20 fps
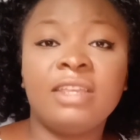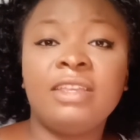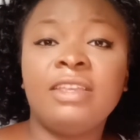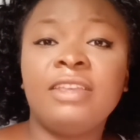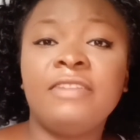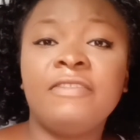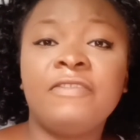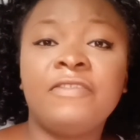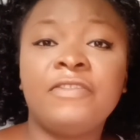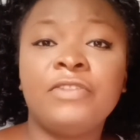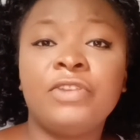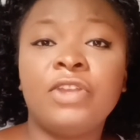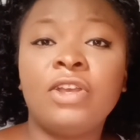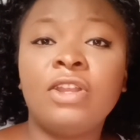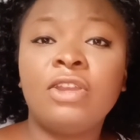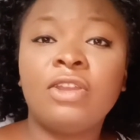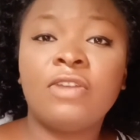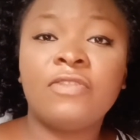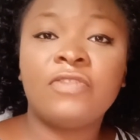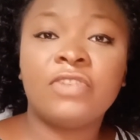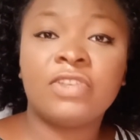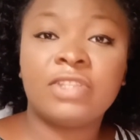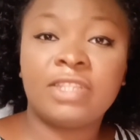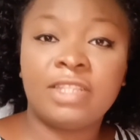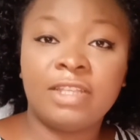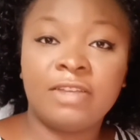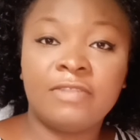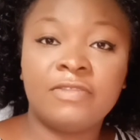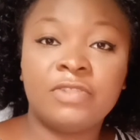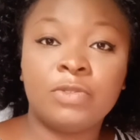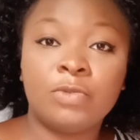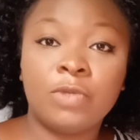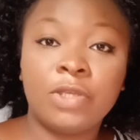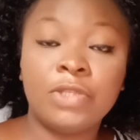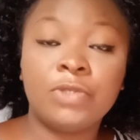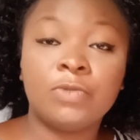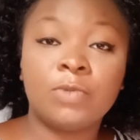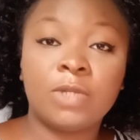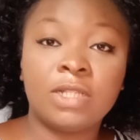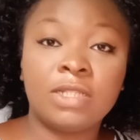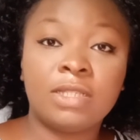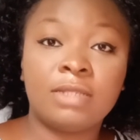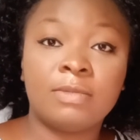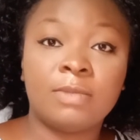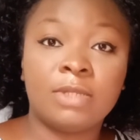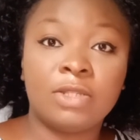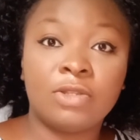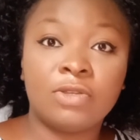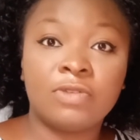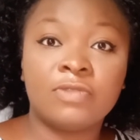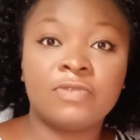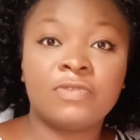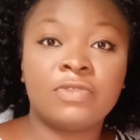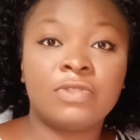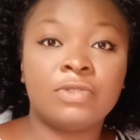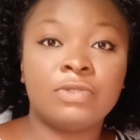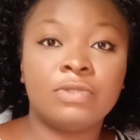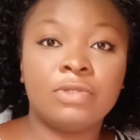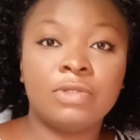if you don't love yourself the way you want to be loved,